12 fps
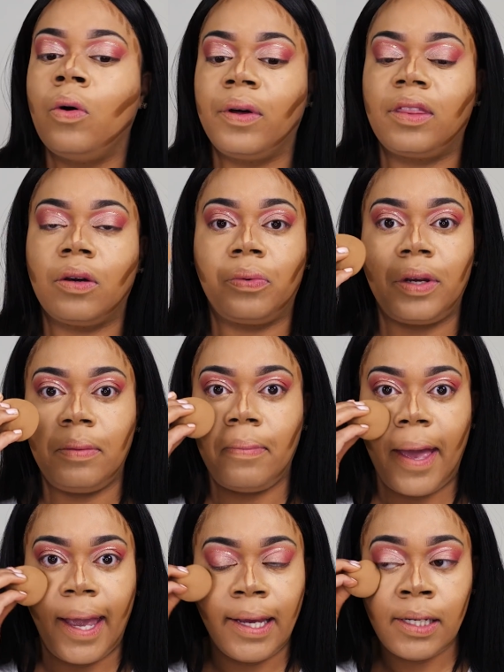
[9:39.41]
With the
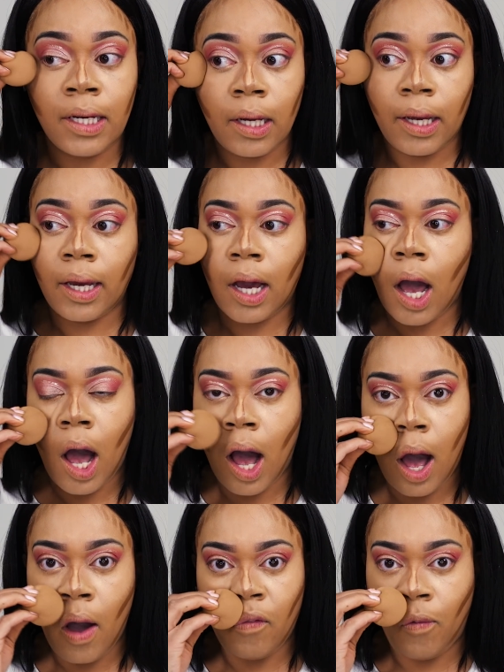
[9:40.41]
remaining
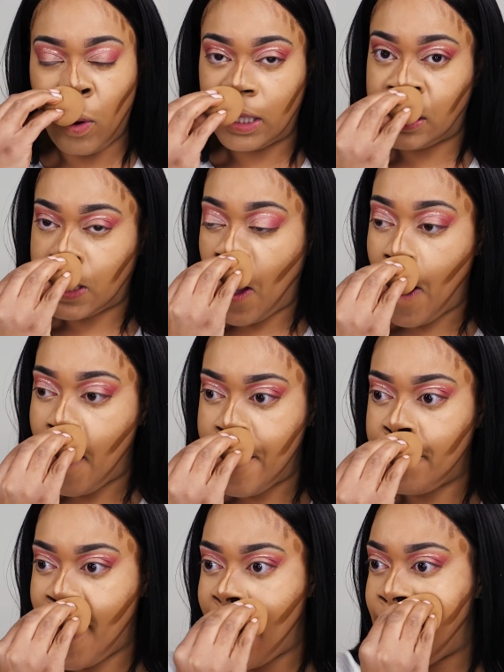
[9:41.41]
of what's
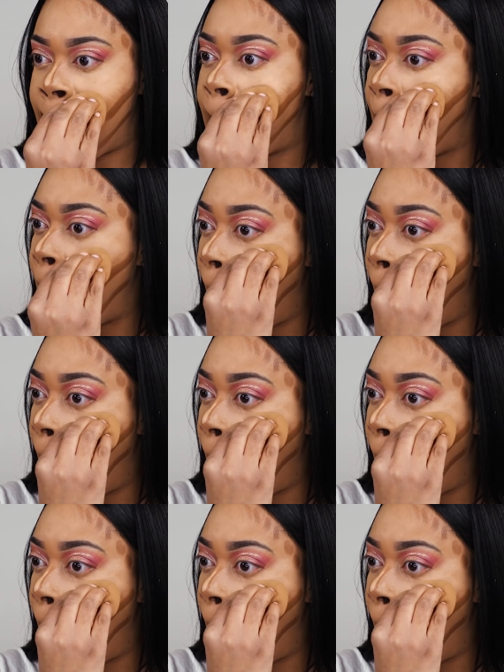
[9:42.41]
on my